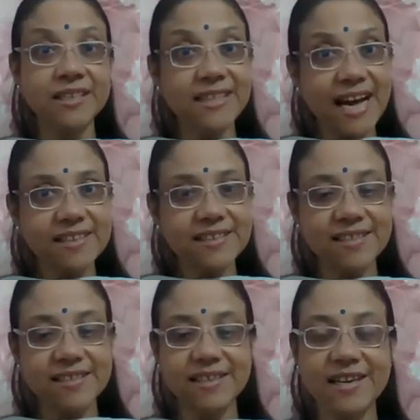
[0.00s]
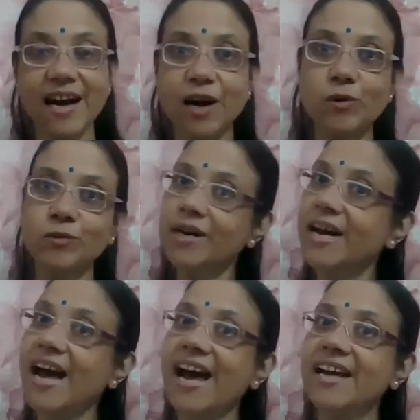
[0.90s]
That's how
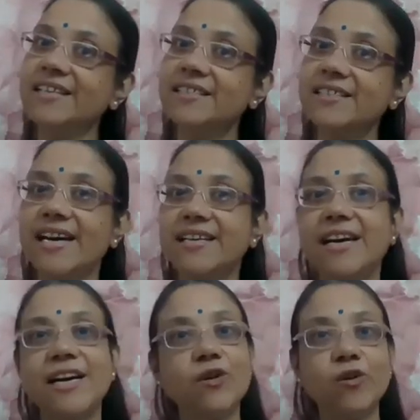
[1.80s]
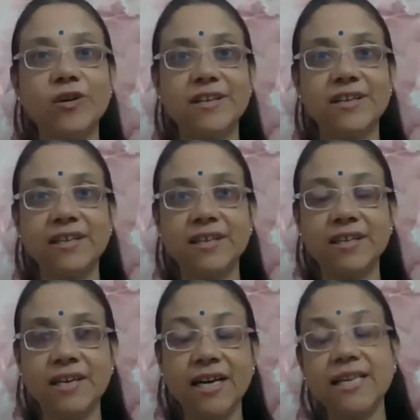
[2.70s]
hands get adorned.
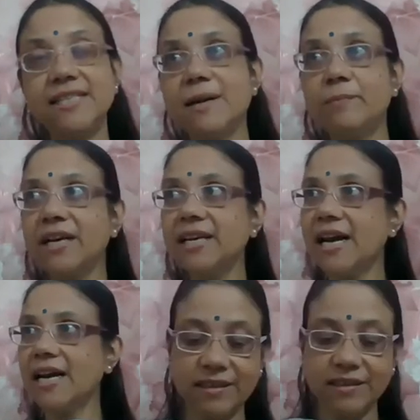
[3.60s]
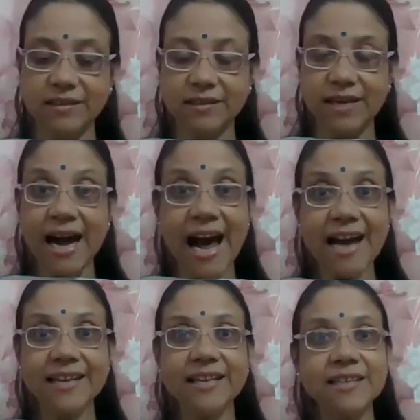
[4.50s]
It's something like a
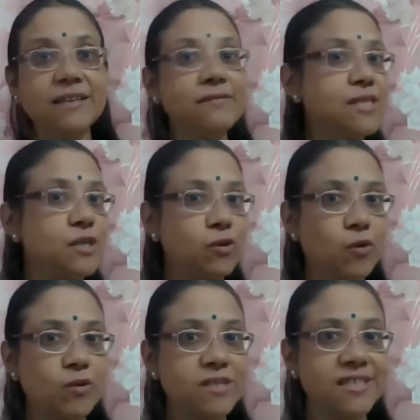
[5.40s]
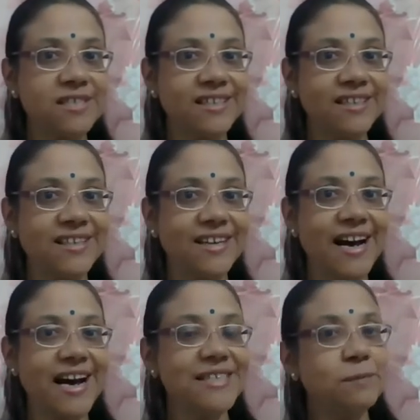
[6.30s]
hand that gives the rose
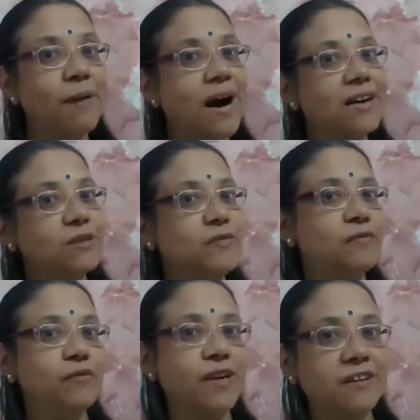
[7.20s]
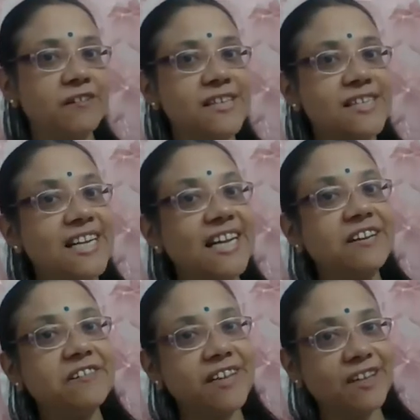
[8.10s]
has a part of the fragrance
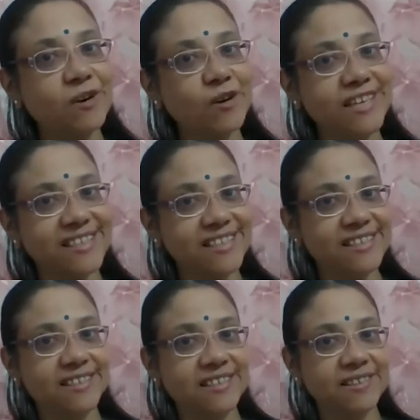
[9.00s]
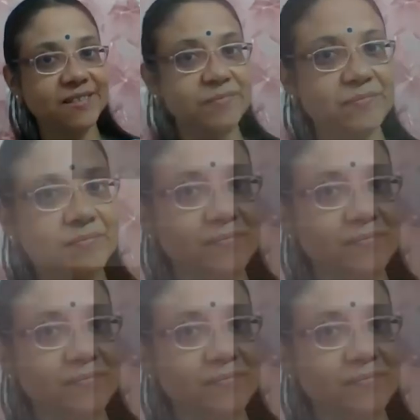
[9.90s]
lingering on it. Let's